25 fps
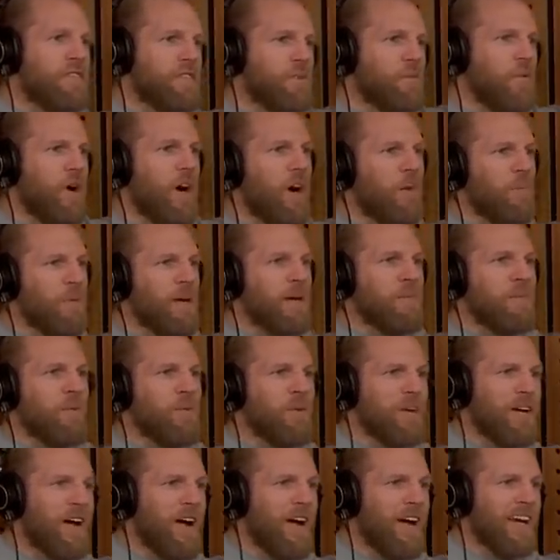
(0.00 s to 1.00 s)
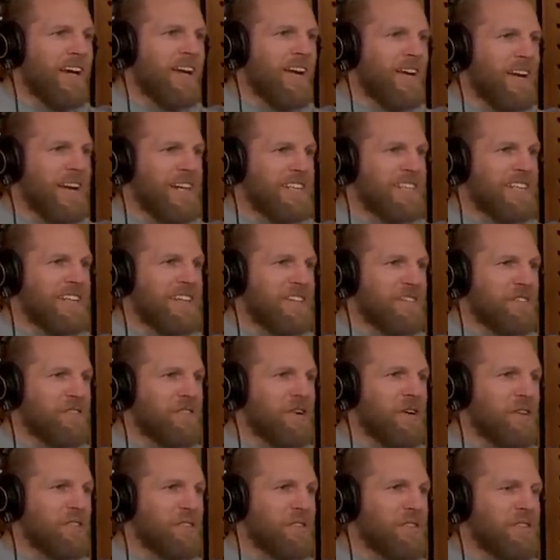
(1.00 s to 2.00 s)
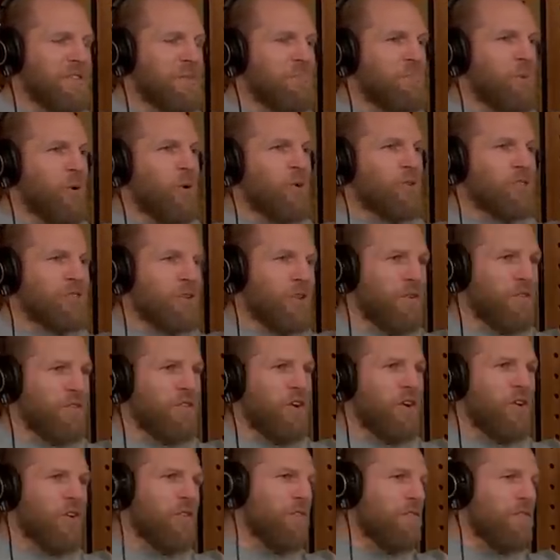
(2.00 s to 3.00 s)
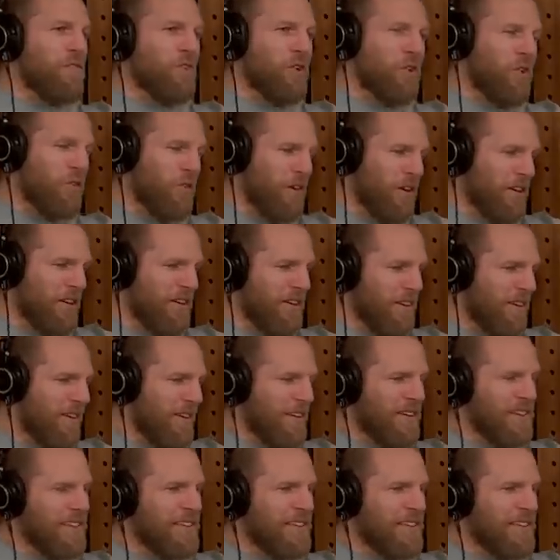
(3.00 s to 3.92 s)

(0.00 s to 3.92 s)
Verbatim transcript: but after a while people were going, you know, at each other's throats till boards got thrown on the floor and